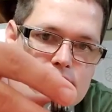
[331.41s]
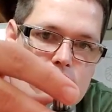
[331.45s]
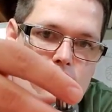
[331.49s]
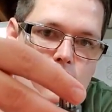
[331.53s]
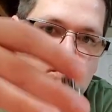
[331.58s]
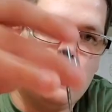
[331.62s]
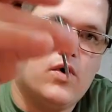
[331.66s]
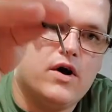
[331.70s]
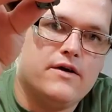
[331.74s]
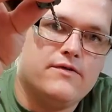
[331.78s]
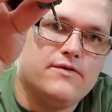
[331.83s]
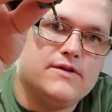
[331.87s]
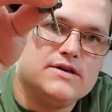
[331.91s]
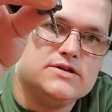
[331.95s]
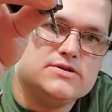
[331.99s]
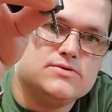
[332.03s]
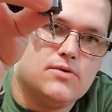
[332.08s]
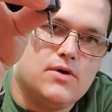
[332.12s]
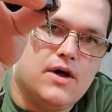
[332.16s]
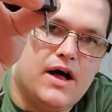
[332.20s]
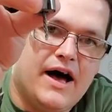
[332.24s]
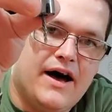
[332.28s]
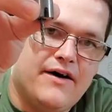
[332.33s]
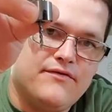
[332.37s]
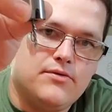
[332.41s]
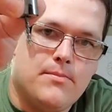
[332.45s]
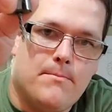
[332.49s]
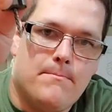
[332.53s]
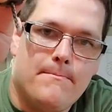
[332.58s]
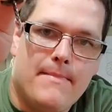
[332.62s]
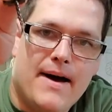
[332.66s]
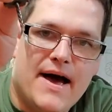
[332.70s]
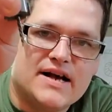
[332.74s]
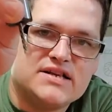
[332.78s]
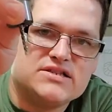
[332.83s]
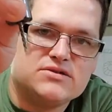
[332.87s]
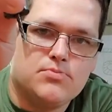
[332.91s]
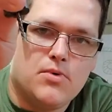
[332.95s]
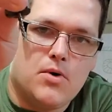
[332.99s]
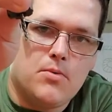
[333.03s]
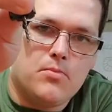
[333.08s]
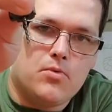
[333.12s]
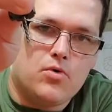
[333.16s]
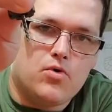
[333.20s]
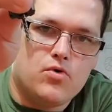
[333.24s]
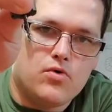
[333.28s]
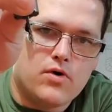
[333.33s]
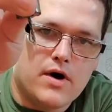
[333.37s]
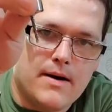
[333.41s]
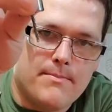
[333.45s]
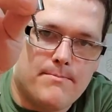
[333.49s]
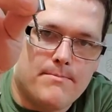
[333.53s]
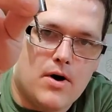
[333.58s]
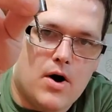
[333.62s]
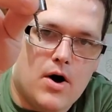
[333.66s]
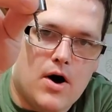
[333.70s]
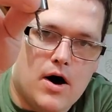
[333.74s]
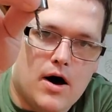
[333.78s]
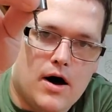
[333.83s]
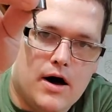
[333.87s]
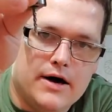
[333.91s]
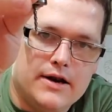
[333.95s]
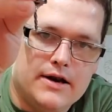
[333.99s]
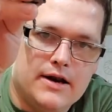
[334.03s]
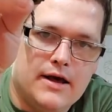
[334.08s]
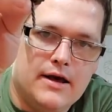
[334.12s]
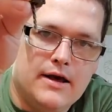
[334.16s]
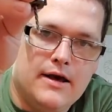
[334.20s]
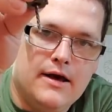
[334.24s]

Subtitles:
where this will have the maximum grip on